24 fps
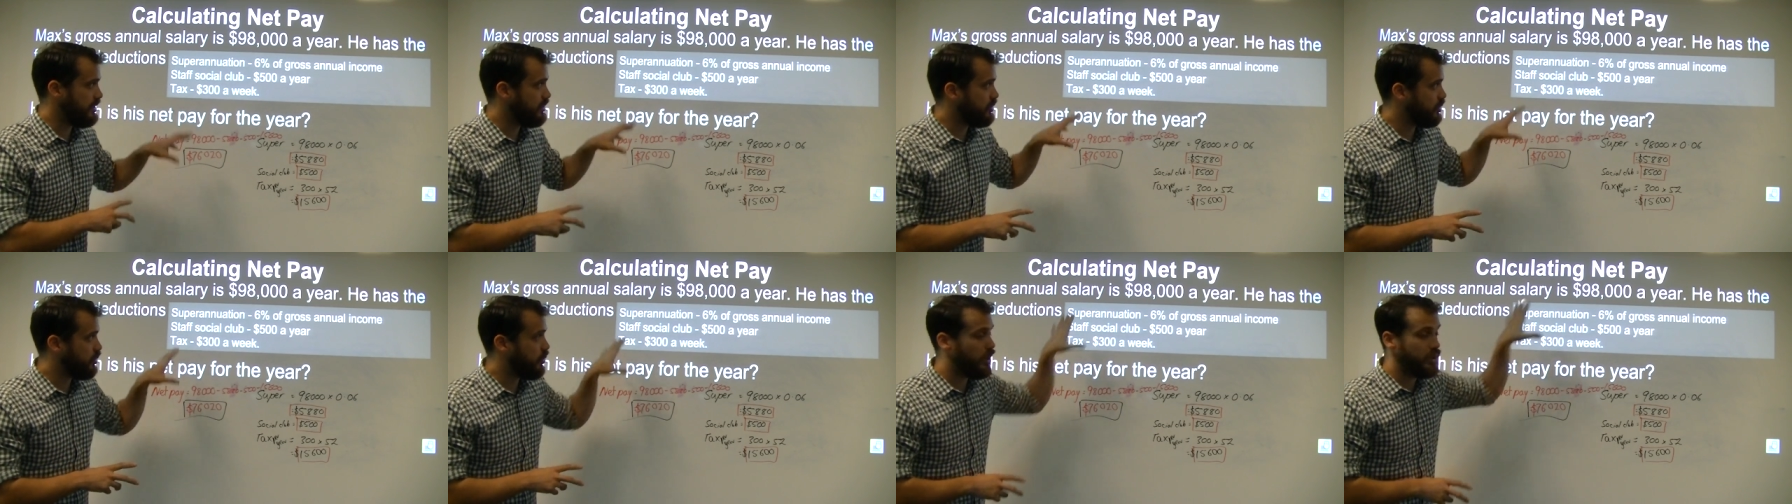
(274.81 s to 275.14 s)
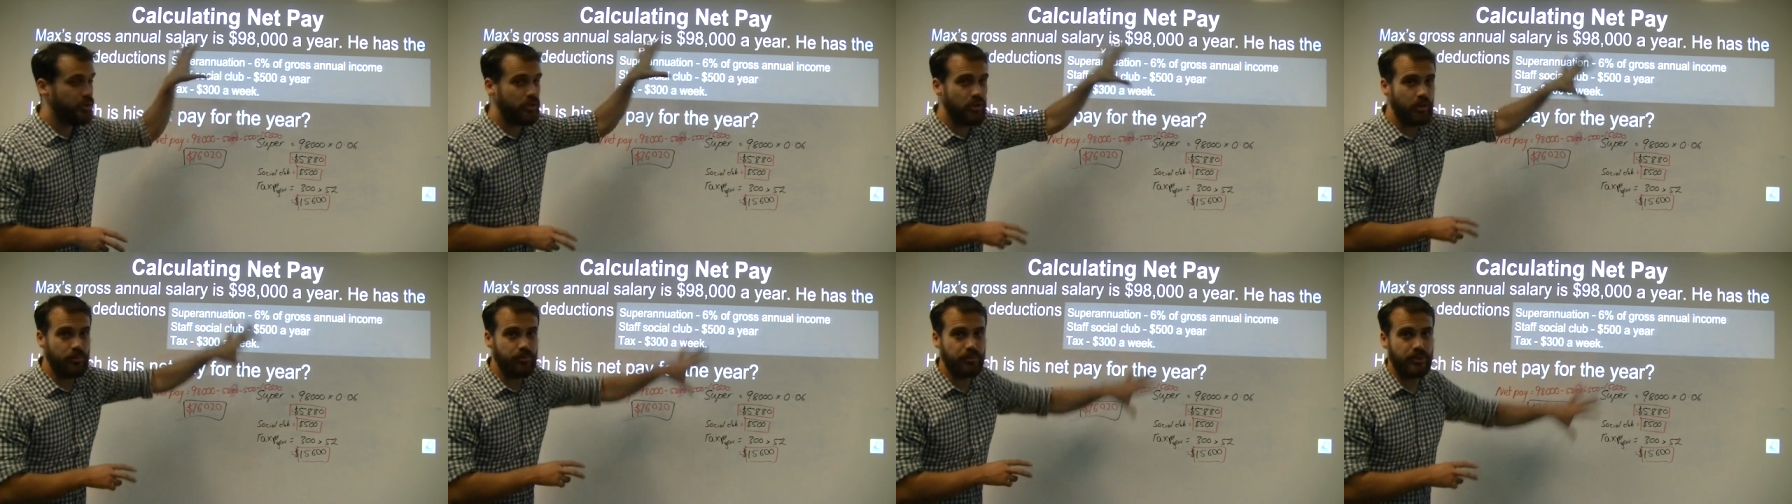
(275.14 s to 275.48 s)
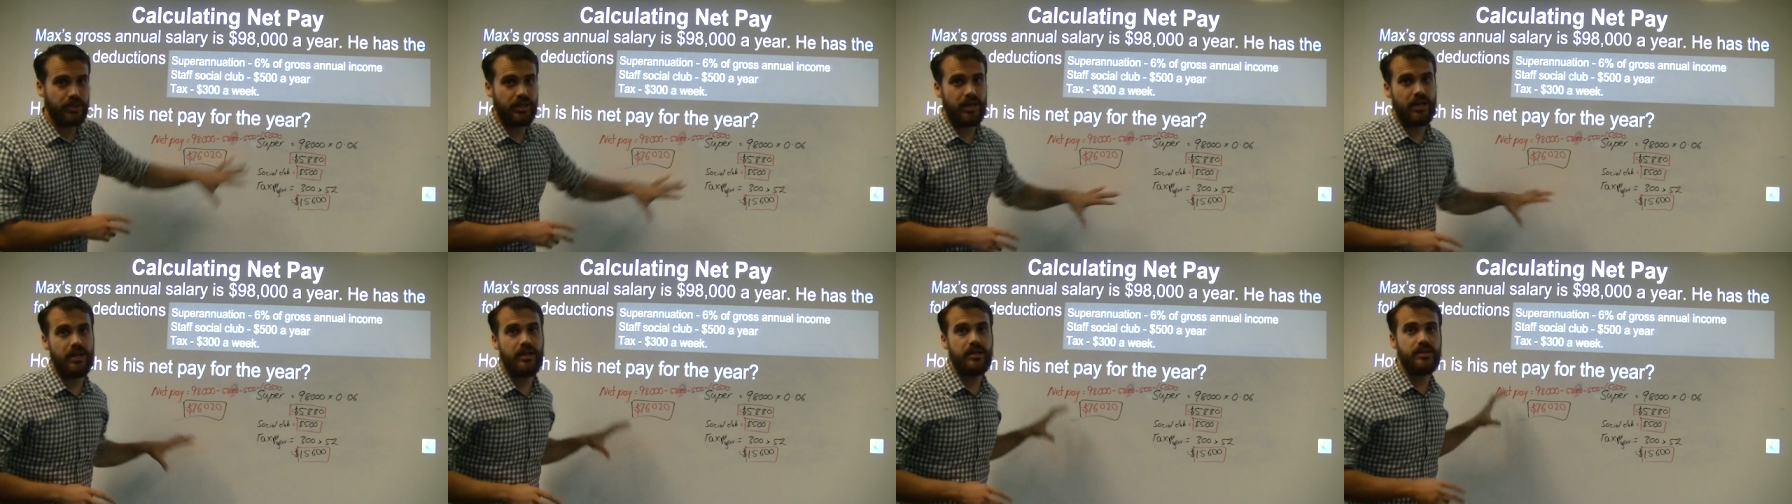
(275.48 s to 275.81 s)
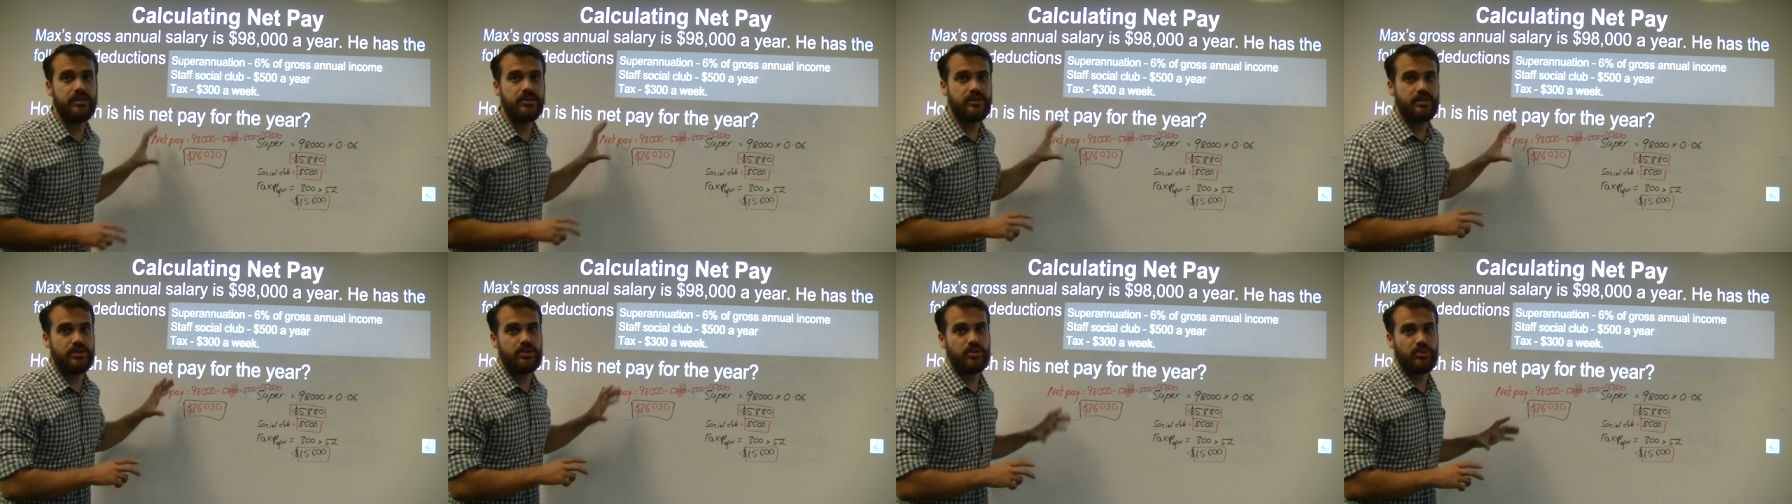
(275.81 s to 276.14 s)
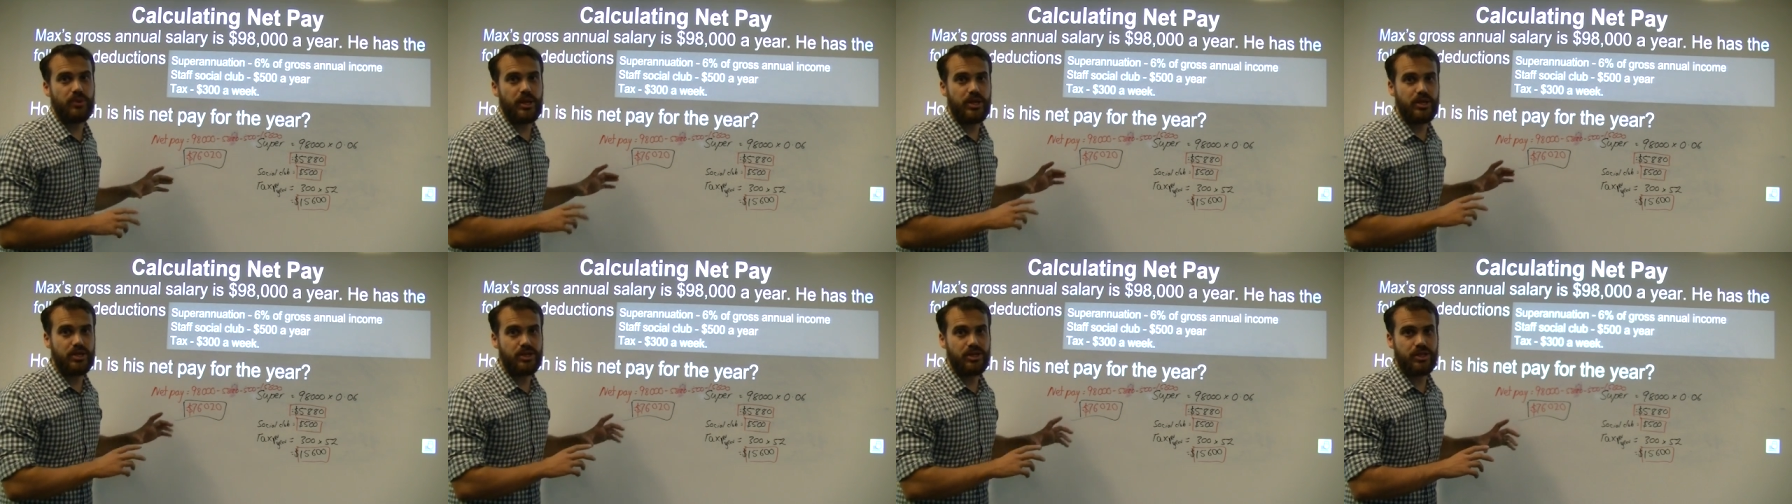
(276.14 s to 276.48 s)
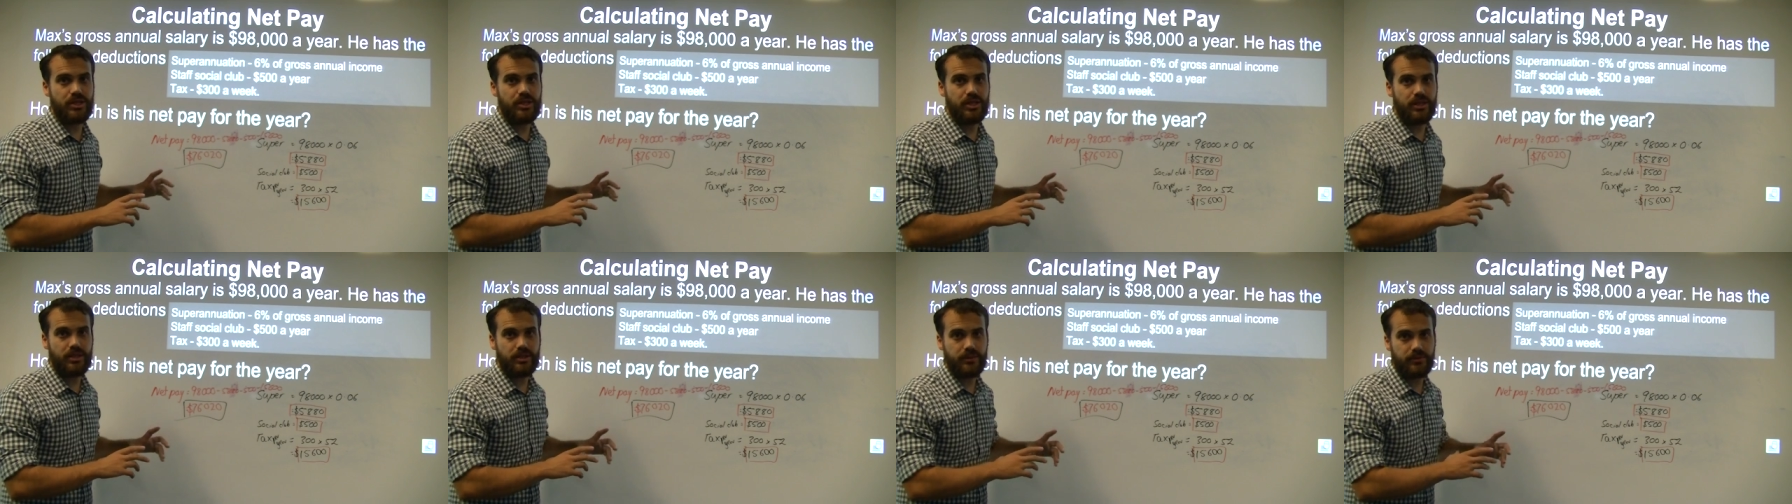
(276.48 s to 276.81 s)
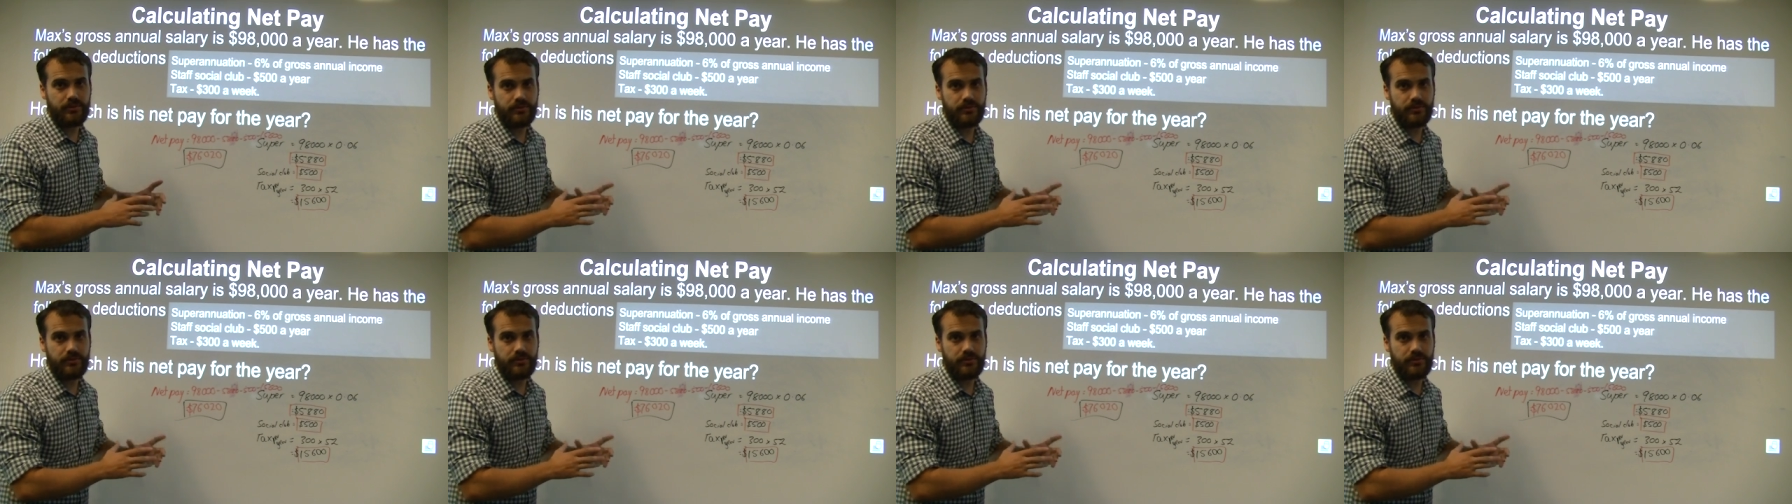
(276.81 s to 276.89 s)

in a quite complicated situation here.